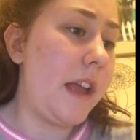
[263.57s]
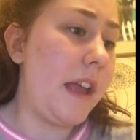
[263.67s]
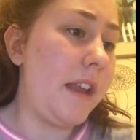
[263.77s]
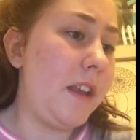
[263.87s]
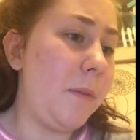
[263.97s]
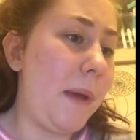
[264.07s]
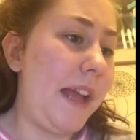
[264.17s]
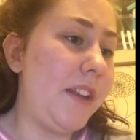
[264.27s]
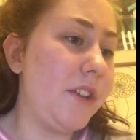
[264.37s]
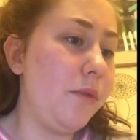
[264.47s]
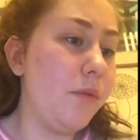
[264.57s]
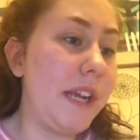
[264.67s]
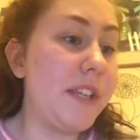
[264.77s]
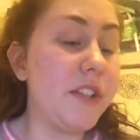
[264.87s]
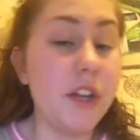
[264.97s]
Independent
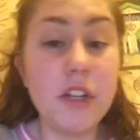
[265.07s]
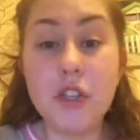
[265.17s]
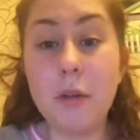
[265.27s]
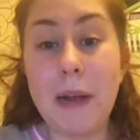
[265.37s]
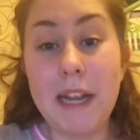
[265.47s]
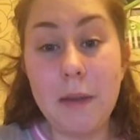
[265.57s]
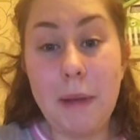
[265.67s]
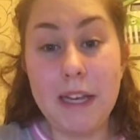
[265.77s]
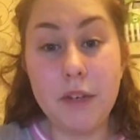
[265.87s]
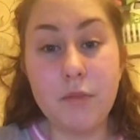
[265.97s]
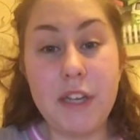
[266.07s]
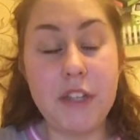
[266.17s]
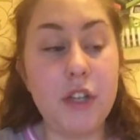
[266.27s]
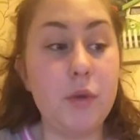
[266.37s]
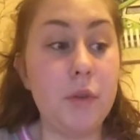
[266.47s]
research, so my independent
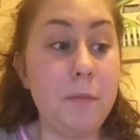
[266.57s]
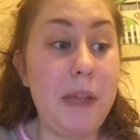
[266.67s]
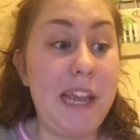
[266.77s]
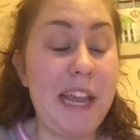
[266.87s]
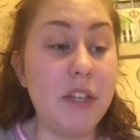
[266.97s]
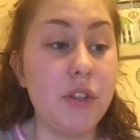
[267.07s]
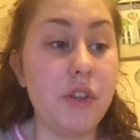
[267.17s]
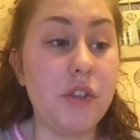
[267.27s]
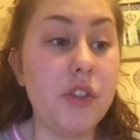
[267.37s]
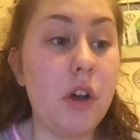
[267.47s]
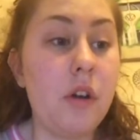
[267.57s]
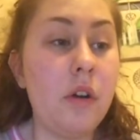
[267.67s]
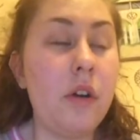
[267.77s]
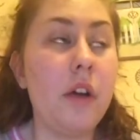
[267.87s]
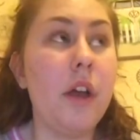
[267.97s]
research would be into the
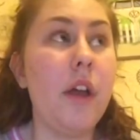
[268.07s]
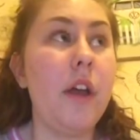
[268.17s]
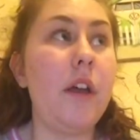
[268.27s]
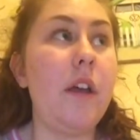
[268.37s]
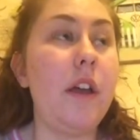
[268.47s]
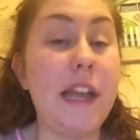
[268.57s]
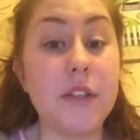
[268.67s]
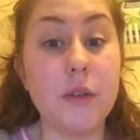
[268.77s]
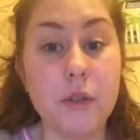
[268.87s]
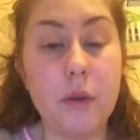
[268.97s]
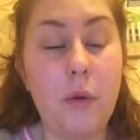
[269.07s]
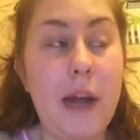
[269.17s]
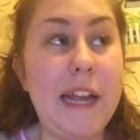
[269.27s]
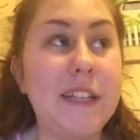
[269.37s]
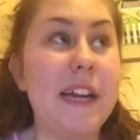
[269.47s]
song, It's Oh So
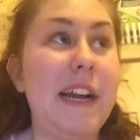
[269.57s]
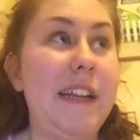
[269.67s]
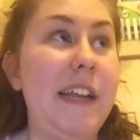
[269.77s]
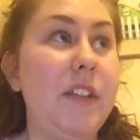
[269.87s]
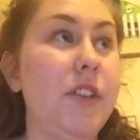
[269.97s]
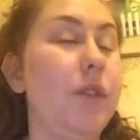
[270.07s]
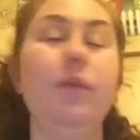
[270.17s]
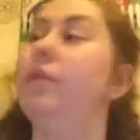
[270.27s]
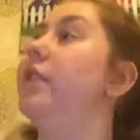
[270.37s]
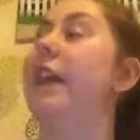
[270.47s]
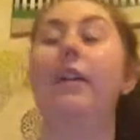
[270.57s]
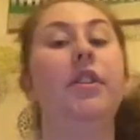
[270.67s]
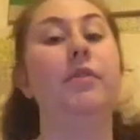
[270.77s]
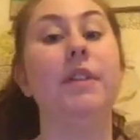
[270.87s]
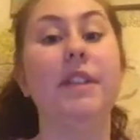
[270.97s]
Quiet, and into
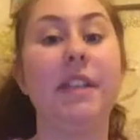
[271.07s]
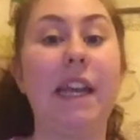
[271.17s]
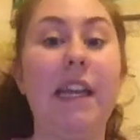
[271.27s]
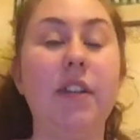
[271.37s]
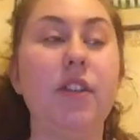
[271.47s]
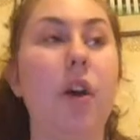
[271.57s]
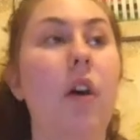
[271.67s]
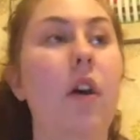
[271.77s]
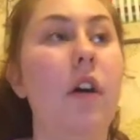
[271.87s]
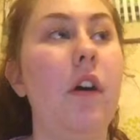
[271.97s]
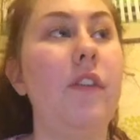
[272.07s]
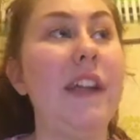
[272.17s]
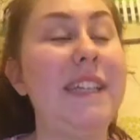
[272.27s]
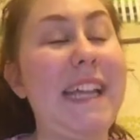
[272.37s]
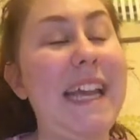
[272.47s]
characteristics of a
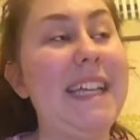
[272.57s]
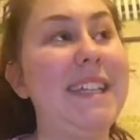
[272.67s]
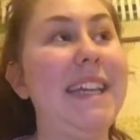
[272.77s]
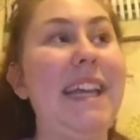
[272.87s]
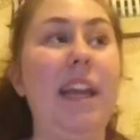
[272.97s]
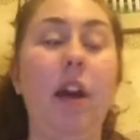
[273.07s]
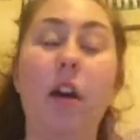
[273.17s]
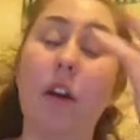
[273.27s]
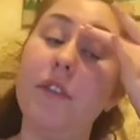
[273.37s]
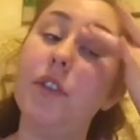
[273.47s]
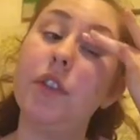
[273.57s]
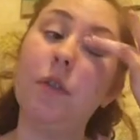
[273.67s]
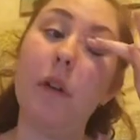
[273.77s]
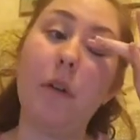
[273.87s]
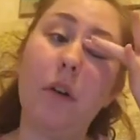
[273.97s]
daisy, of a
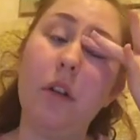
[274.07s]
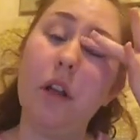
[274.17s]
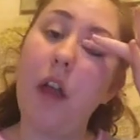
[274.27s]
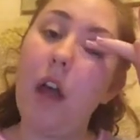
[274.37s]
squirrel.